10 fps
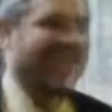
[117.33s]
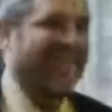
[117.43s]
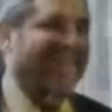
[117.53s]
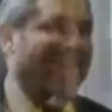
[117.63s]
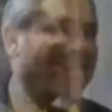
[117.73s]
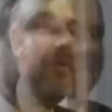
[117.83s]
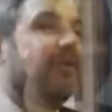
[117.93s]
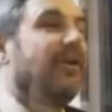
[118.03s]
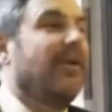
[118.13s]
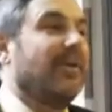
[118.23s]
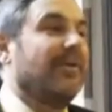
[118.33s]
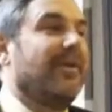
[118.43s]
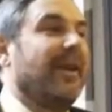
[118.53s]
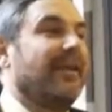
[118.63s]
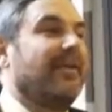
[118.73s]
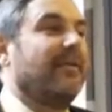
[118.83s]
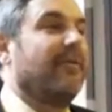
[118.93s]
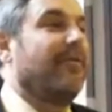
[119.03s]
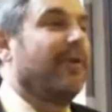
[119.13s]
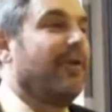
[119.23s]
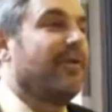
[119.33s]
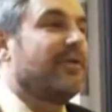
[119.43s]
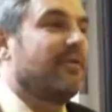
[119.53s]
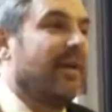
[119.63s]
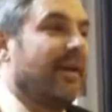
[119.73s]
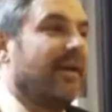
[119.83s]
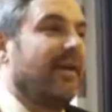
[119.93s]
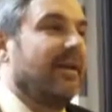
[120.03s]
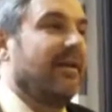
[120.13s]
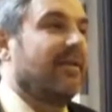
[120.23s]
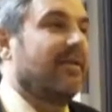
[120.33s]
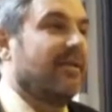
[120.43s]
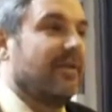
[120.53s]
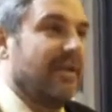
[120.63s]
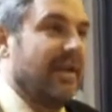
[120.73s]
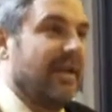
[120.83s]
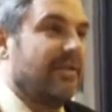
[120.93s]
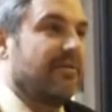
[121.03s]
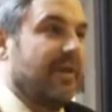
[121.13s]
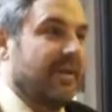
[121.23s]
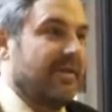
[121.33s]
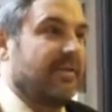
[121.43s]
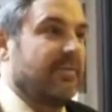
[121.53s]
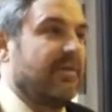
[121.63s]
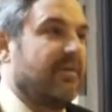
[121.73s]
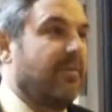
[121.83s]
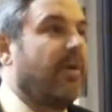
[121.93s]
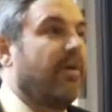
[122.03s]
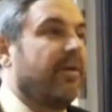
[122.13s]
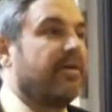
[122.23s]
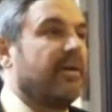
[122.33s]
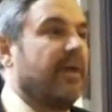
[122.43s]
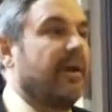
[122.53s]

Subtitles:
You know, it's important to note that the foreclosure rate in land trusts, which are part of the shared